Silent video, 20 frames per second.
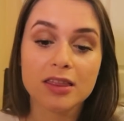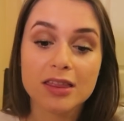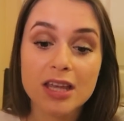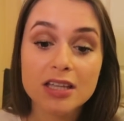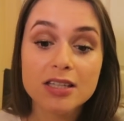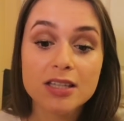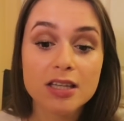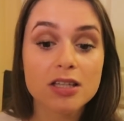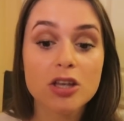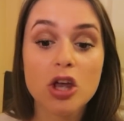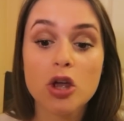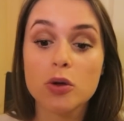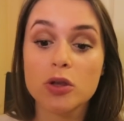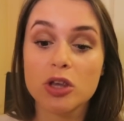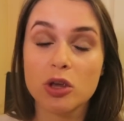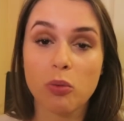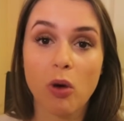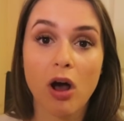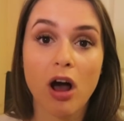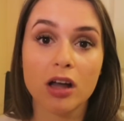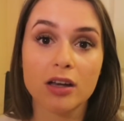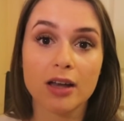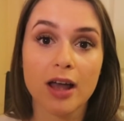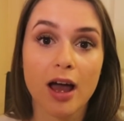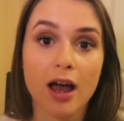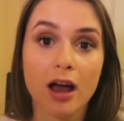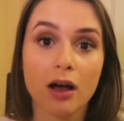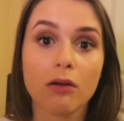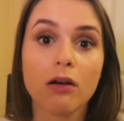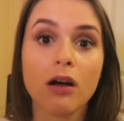This is who you are
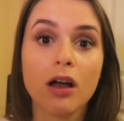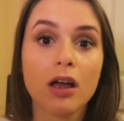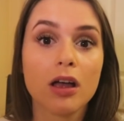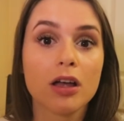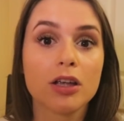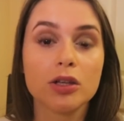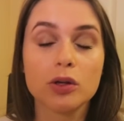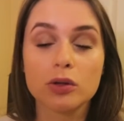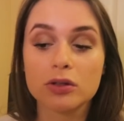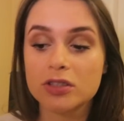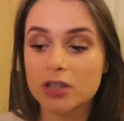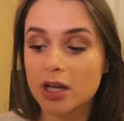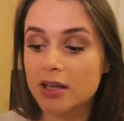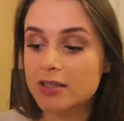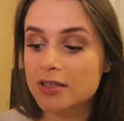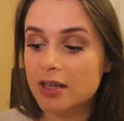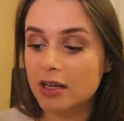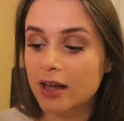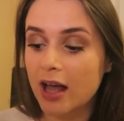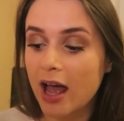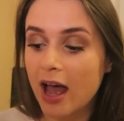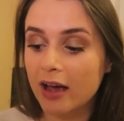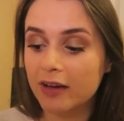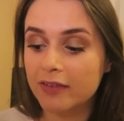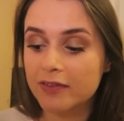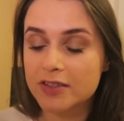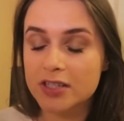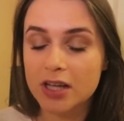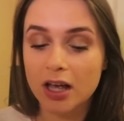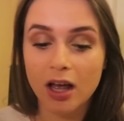now. You're just gonna
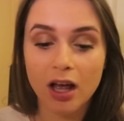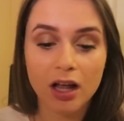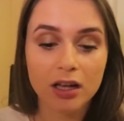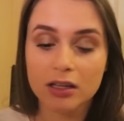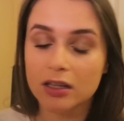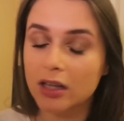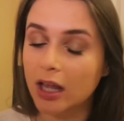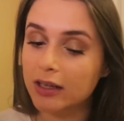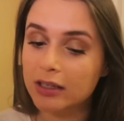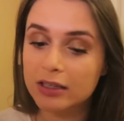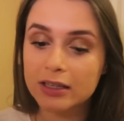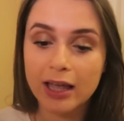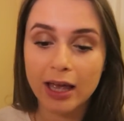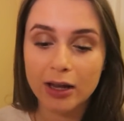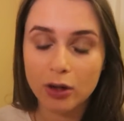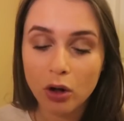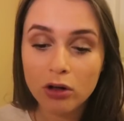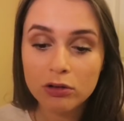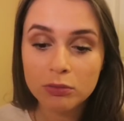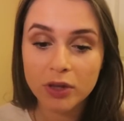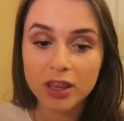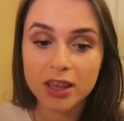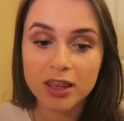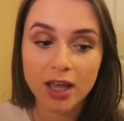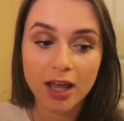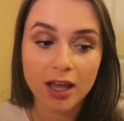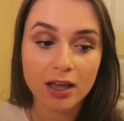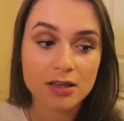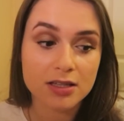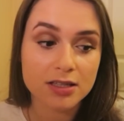have to, like, get on with
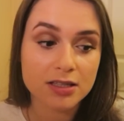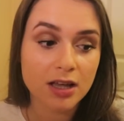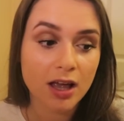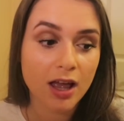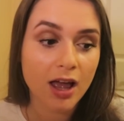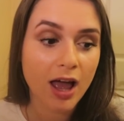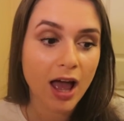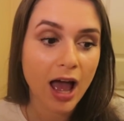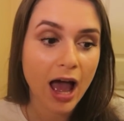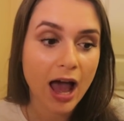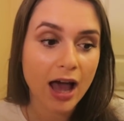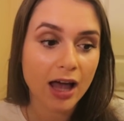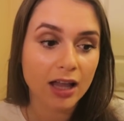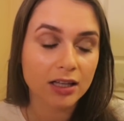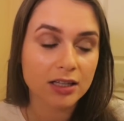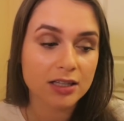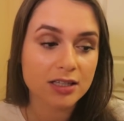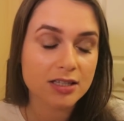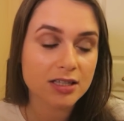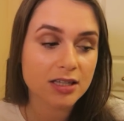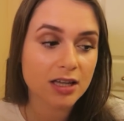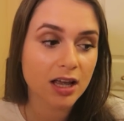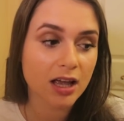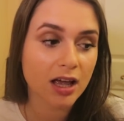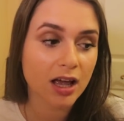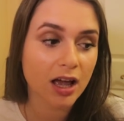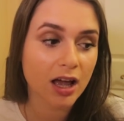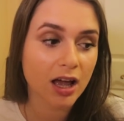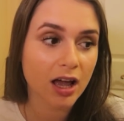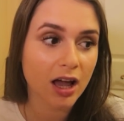things. And
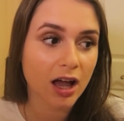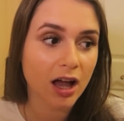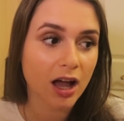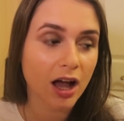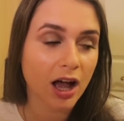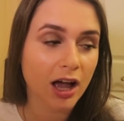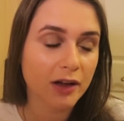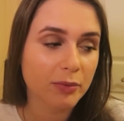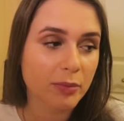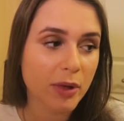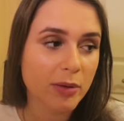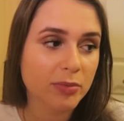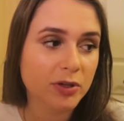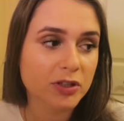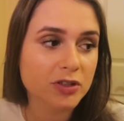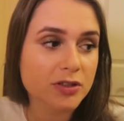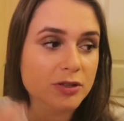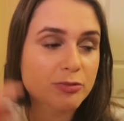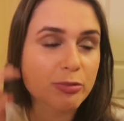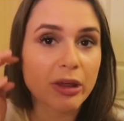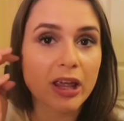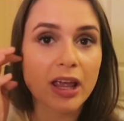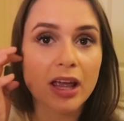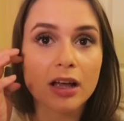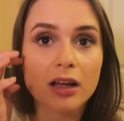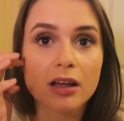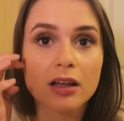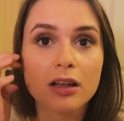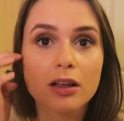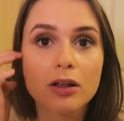I remember just
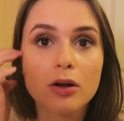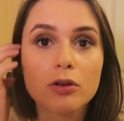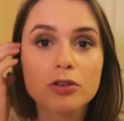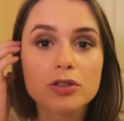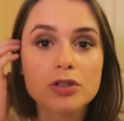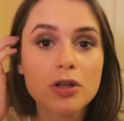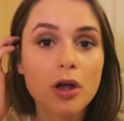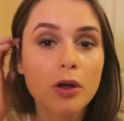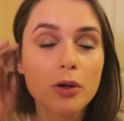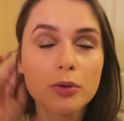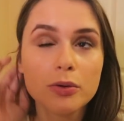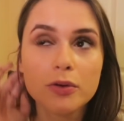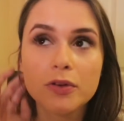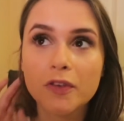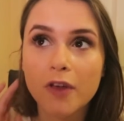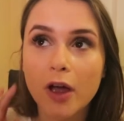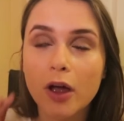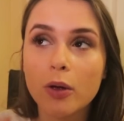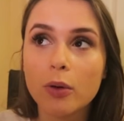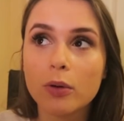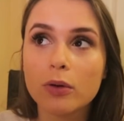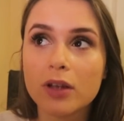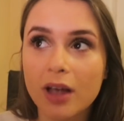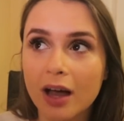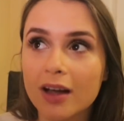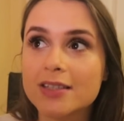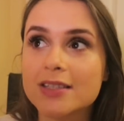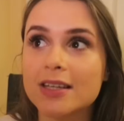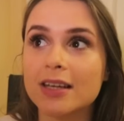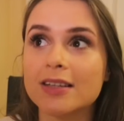being so
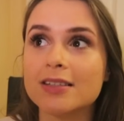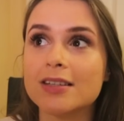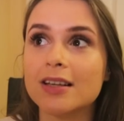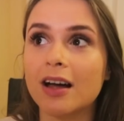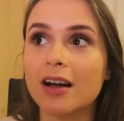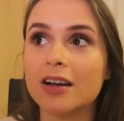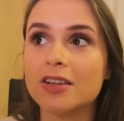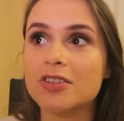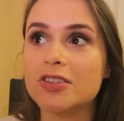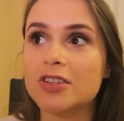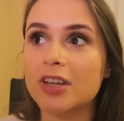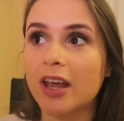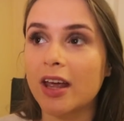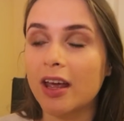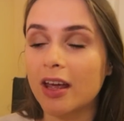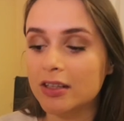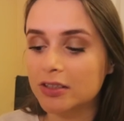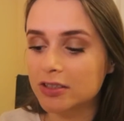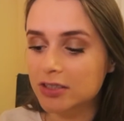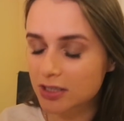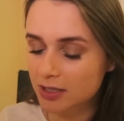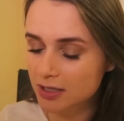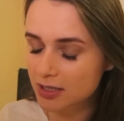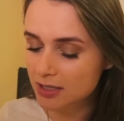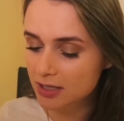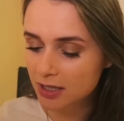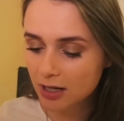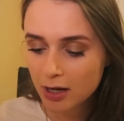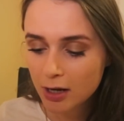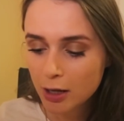gutted last year and
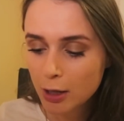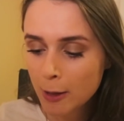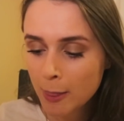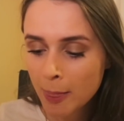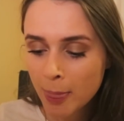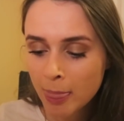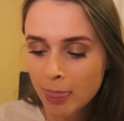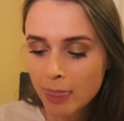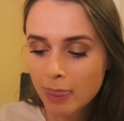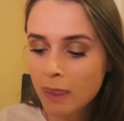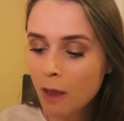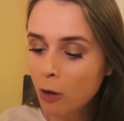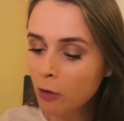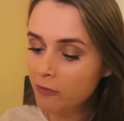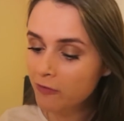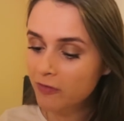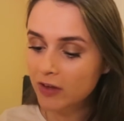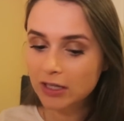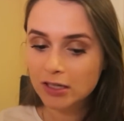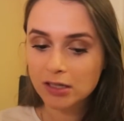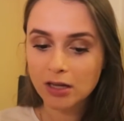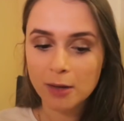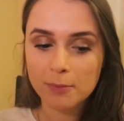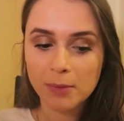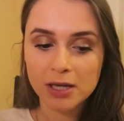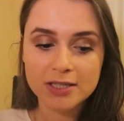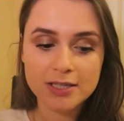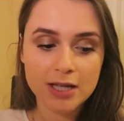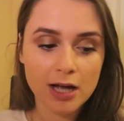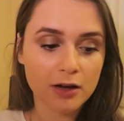just not feeling like
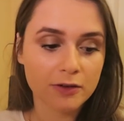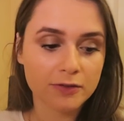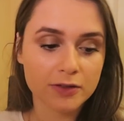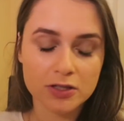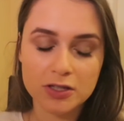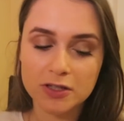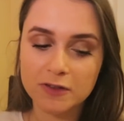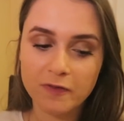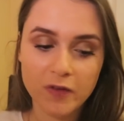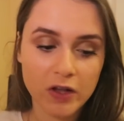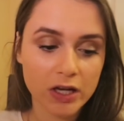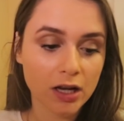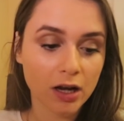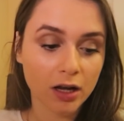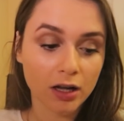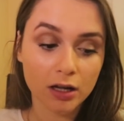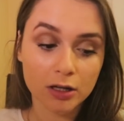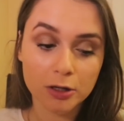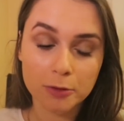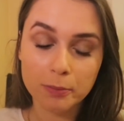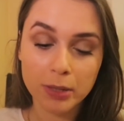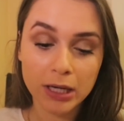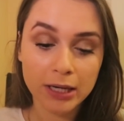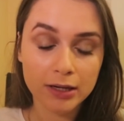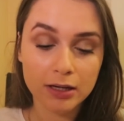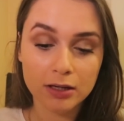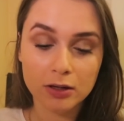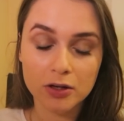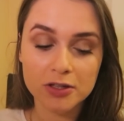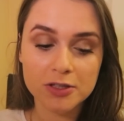myself and just feeling like I
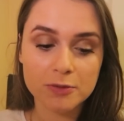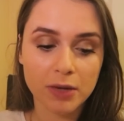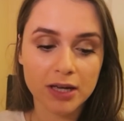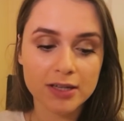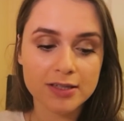completely lost